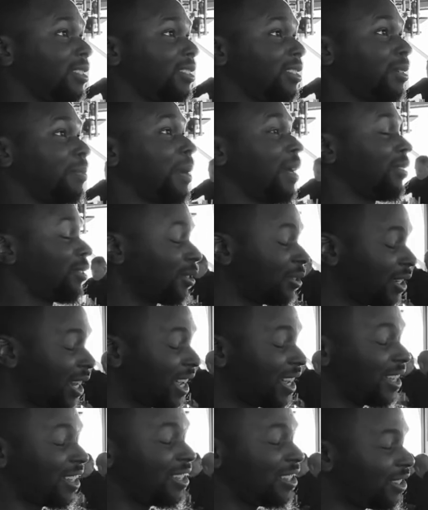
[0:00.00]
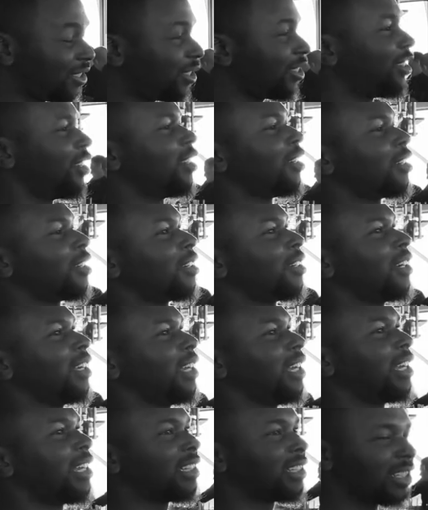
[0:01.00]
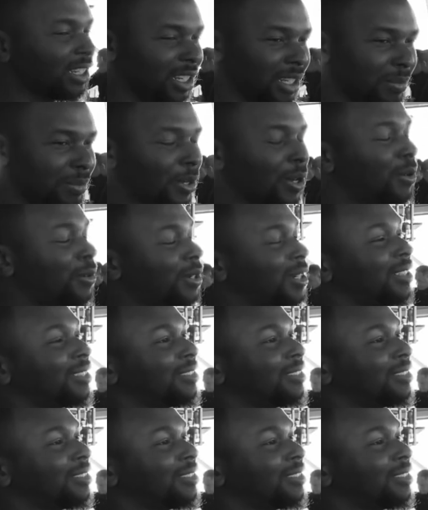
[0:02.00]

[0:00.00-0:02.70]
to make their day easier and to keep going.